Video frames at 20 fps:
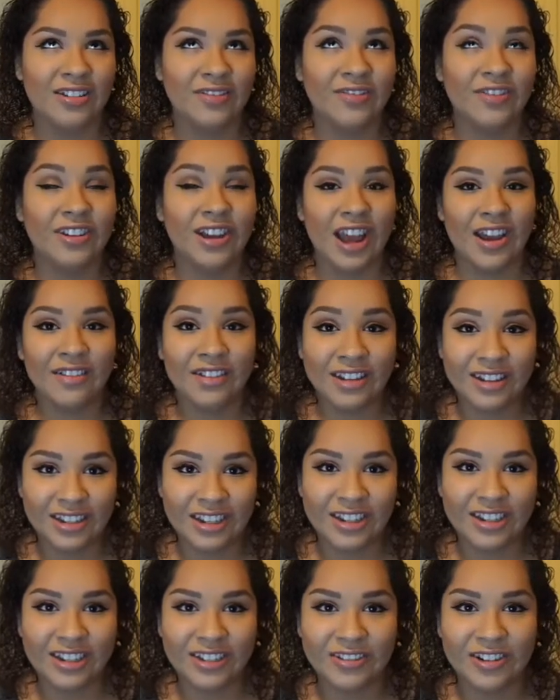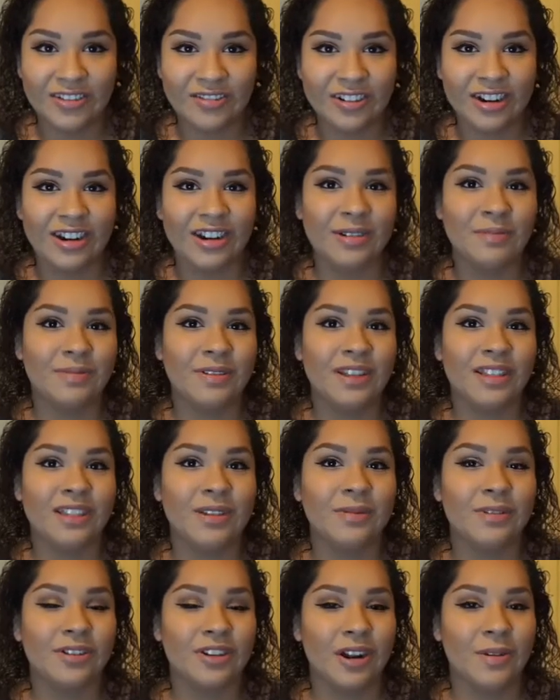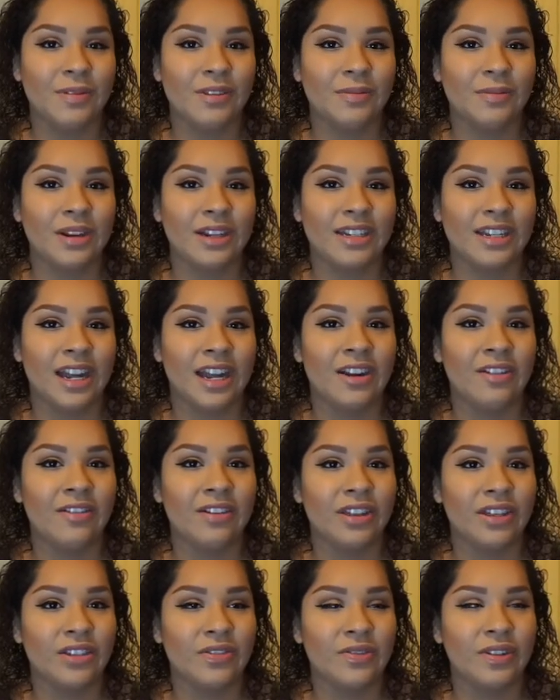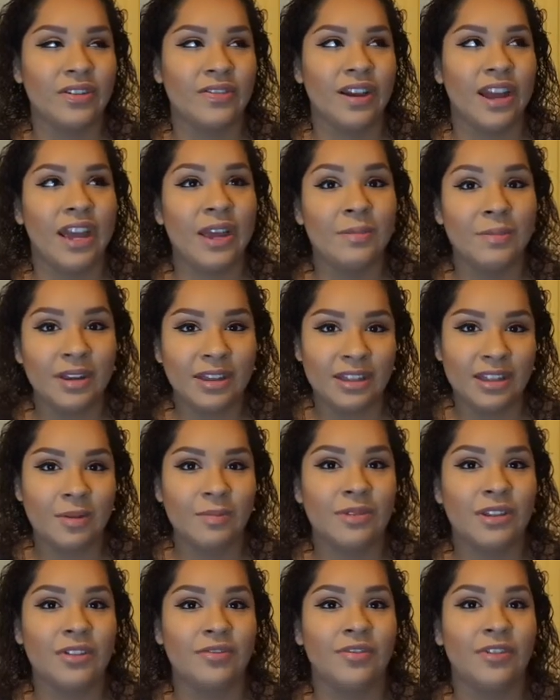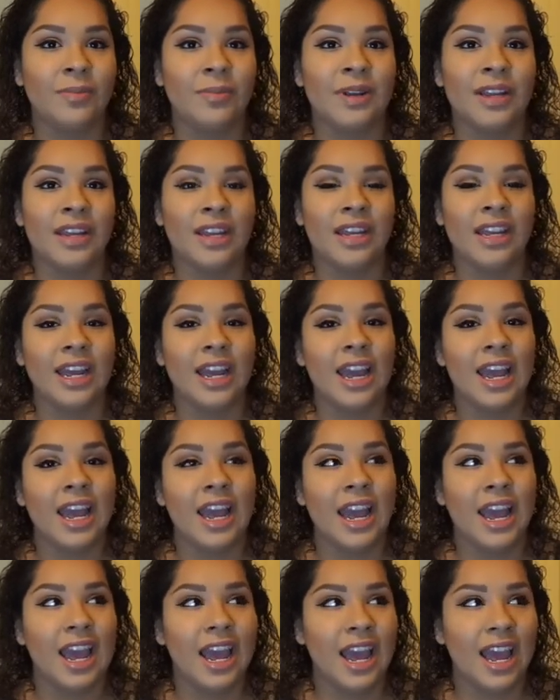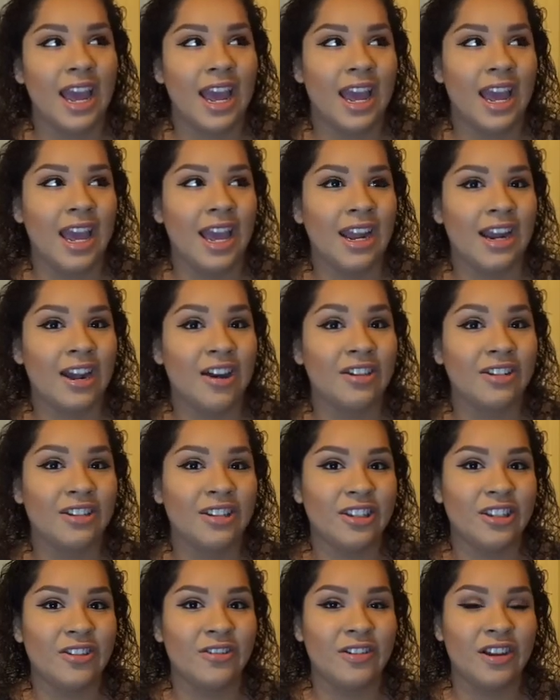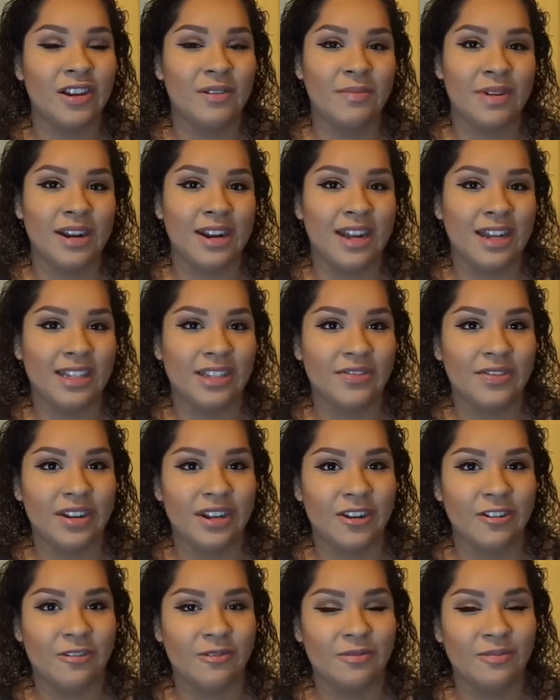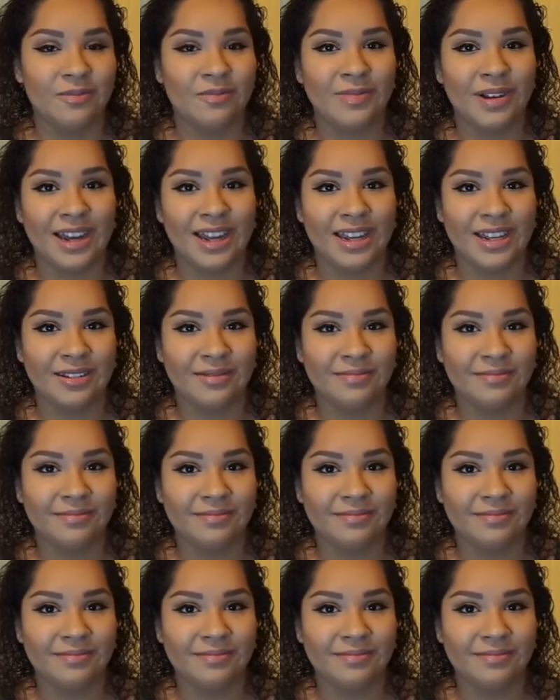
you haven't done so already, please subscribe to my channel. Give this video a big thumbs up for me, and I'll see you in my next video. Bye.